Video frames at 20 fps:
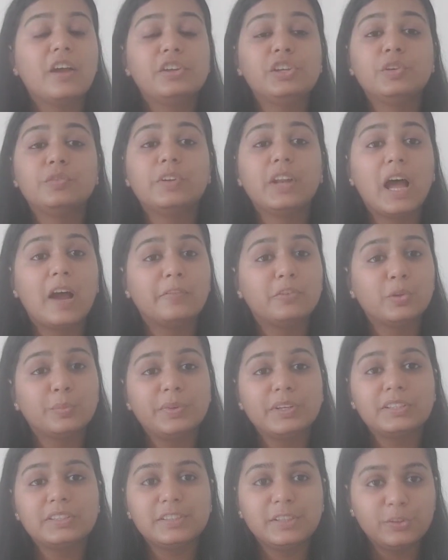You will have to
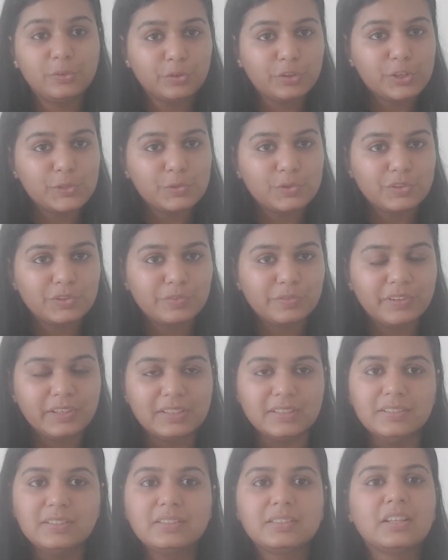pay zero tuition
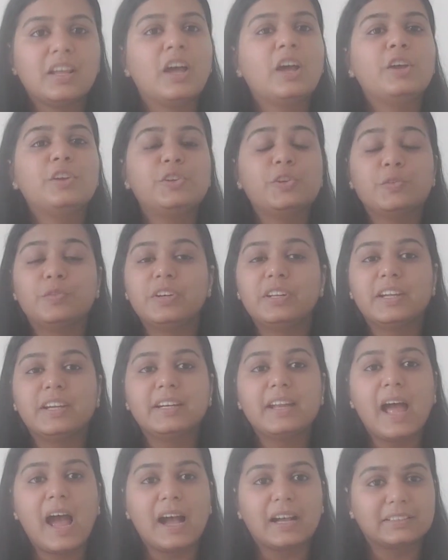fees. You will
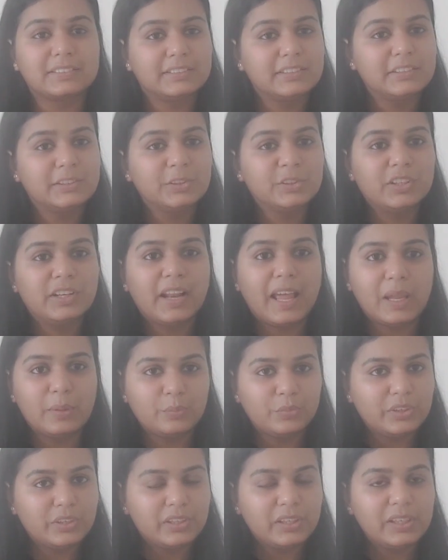get access to the
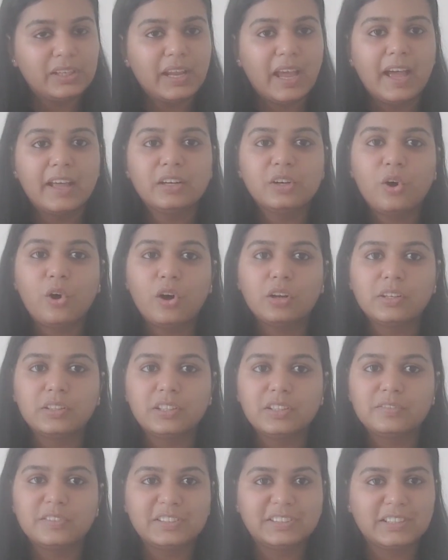library and all
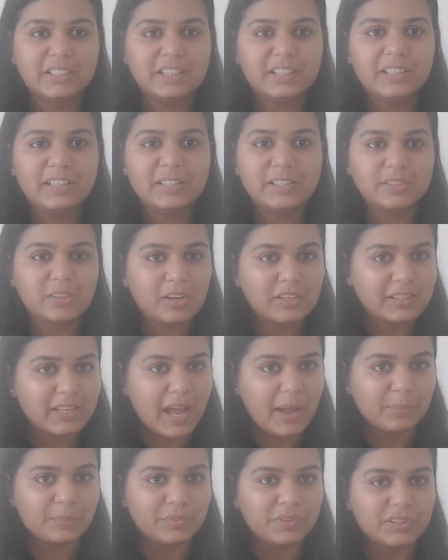other facilities on
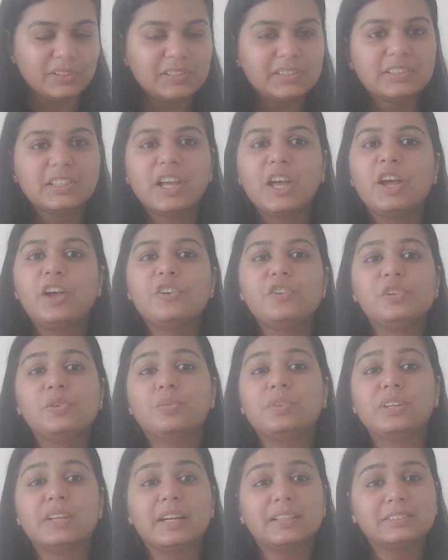campus. You
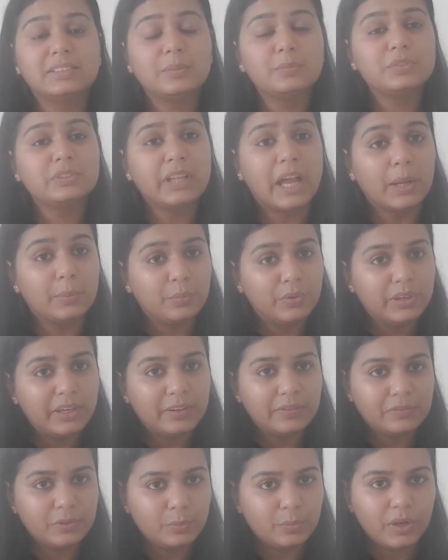will get some stipend
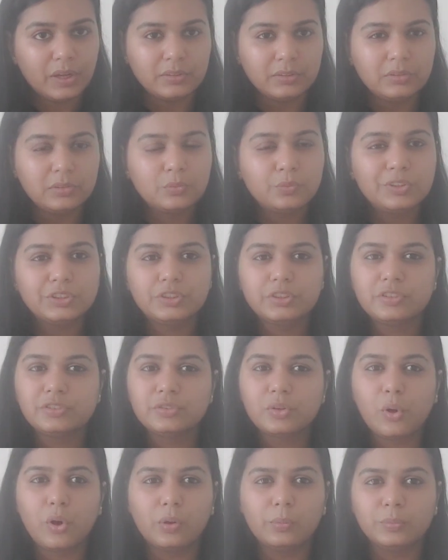every month, which
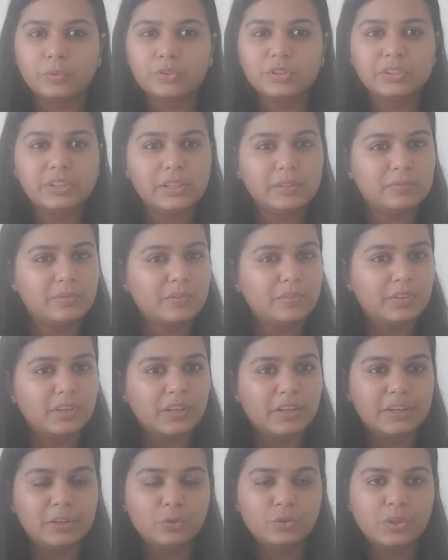is almost
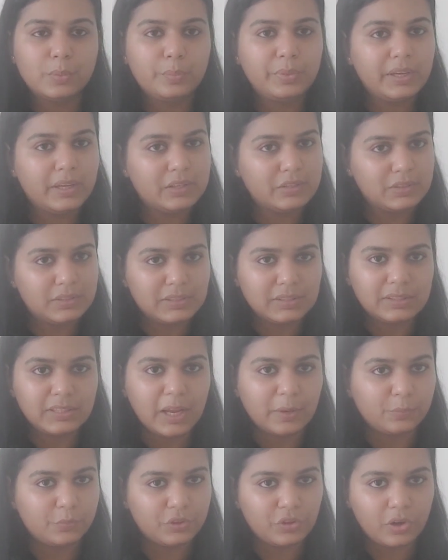equivalent to the PhD
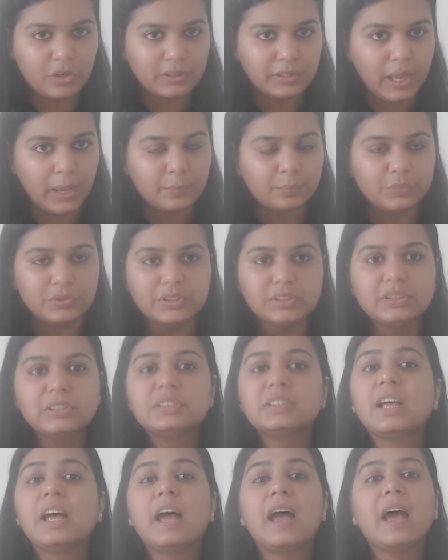stipend on
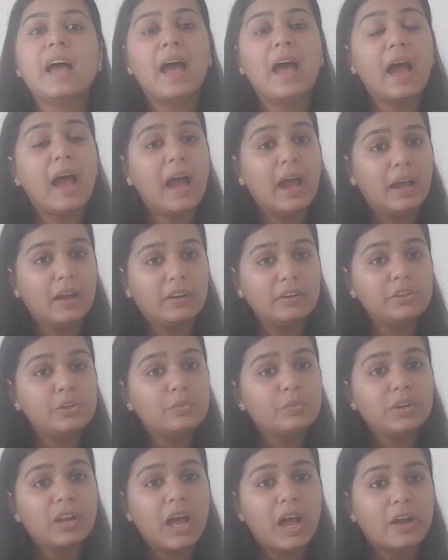campus. And
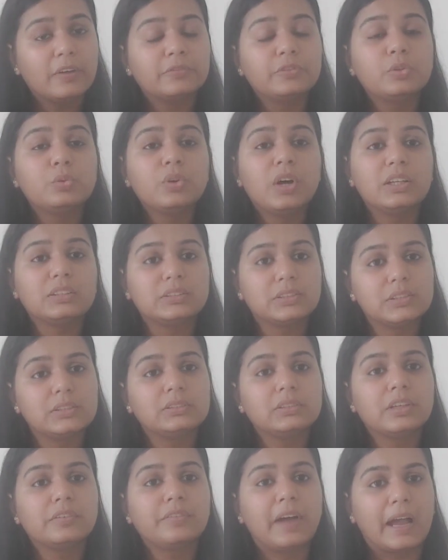you will have to
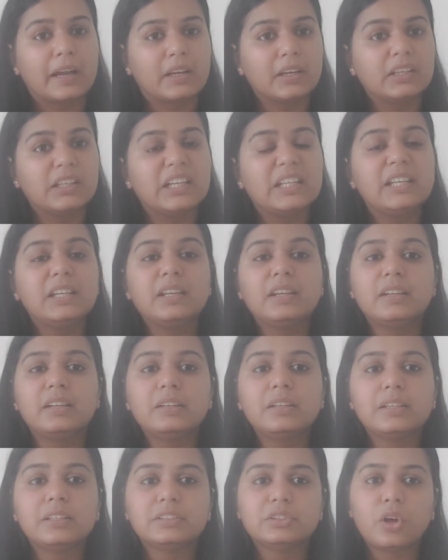assist the faculty
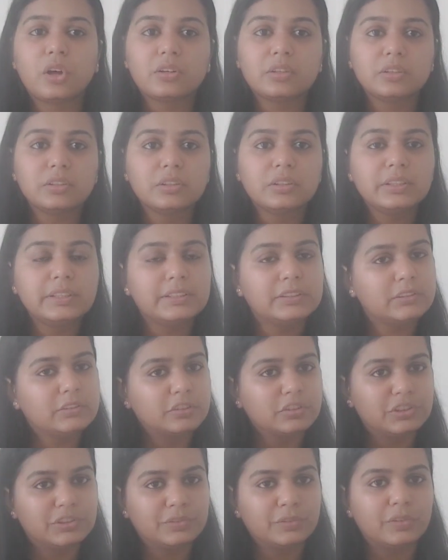in his or her
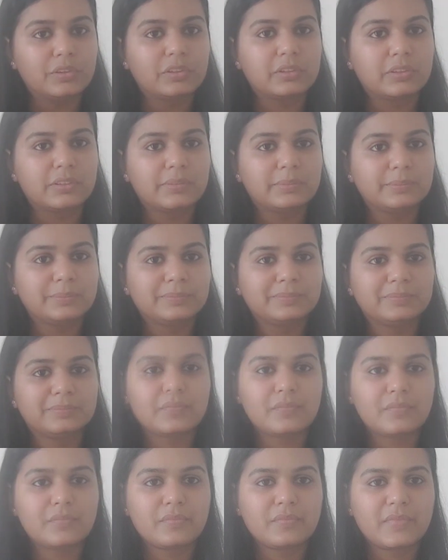research work.
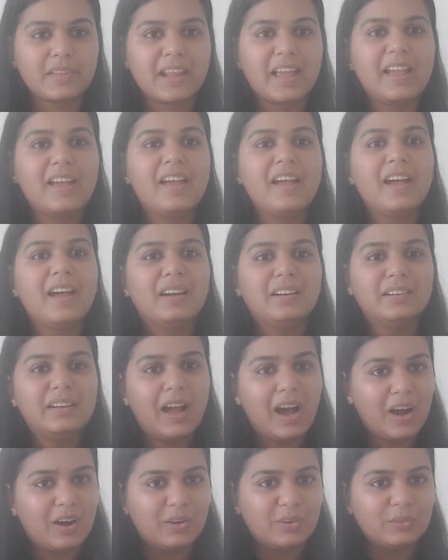
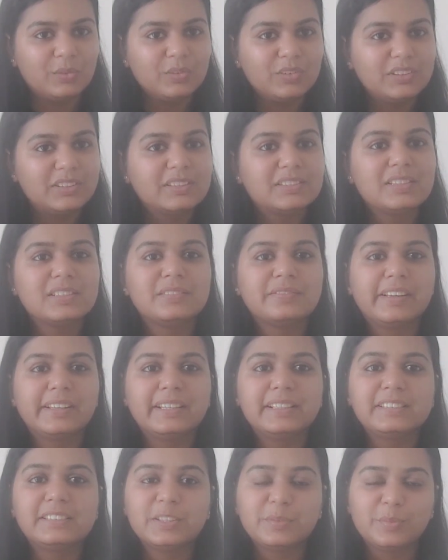Now, this is
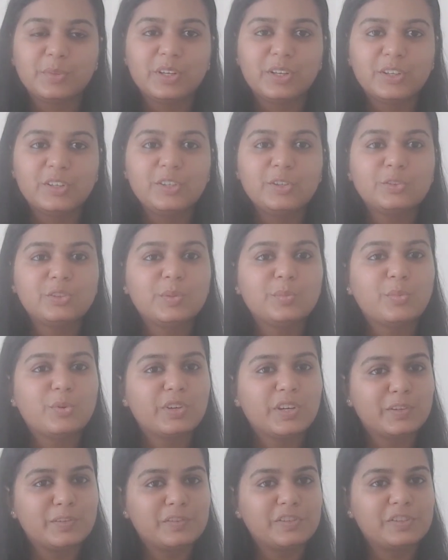very similar to the
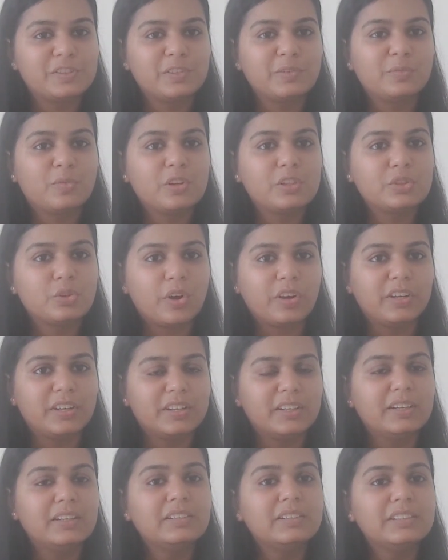motivation for
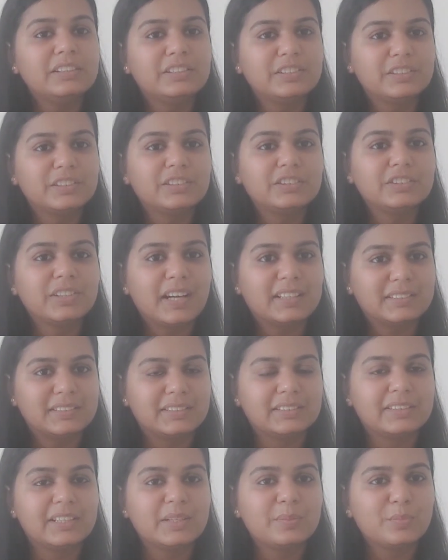joining a research
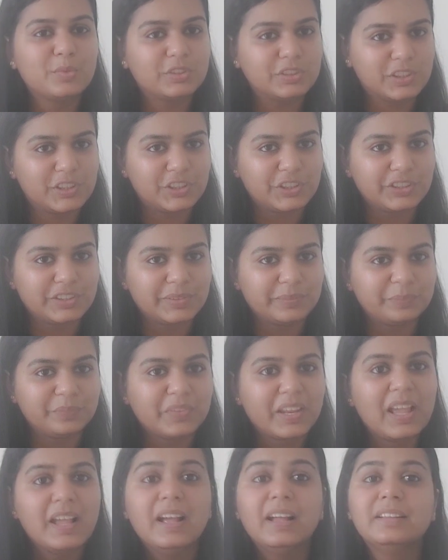assistant position,
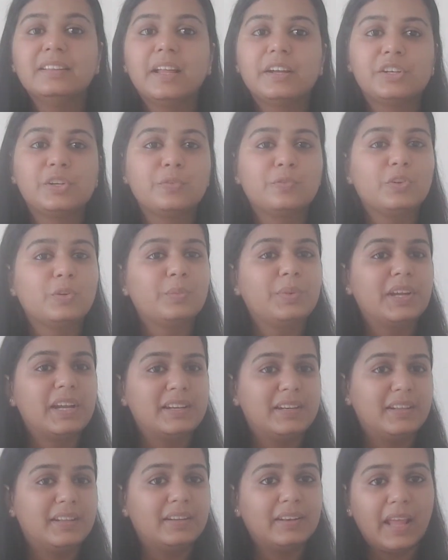that you will be
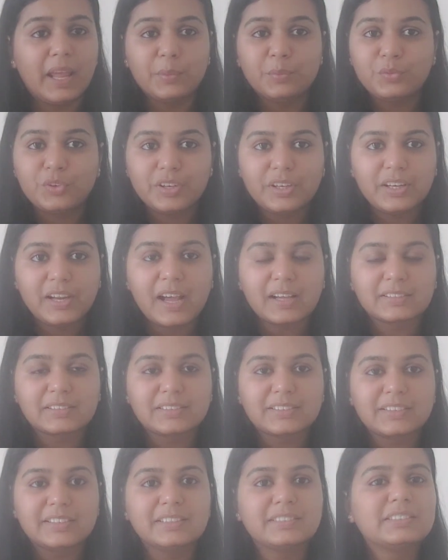getting library
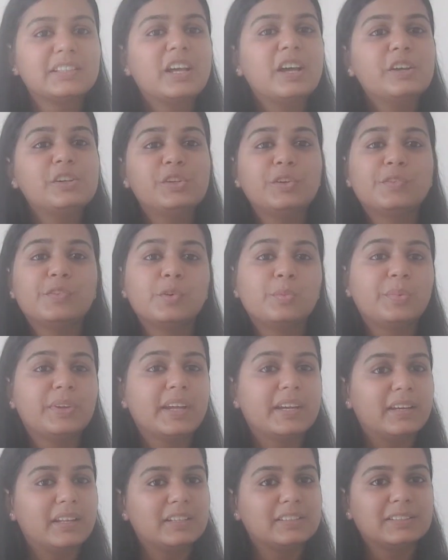access, you will be
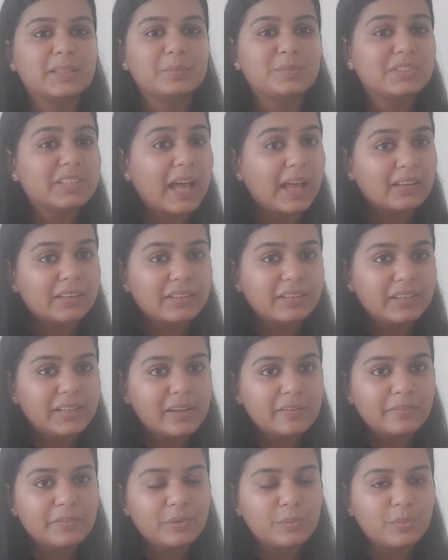getting some
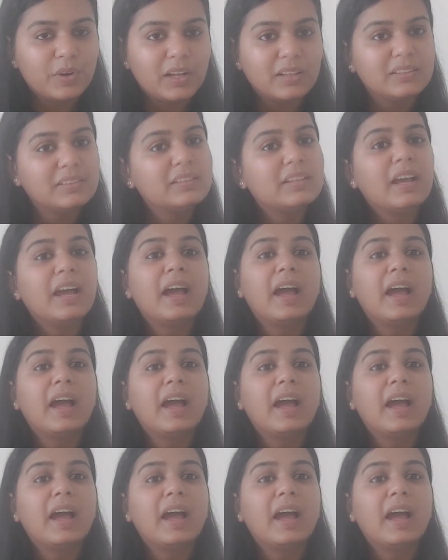salary every month,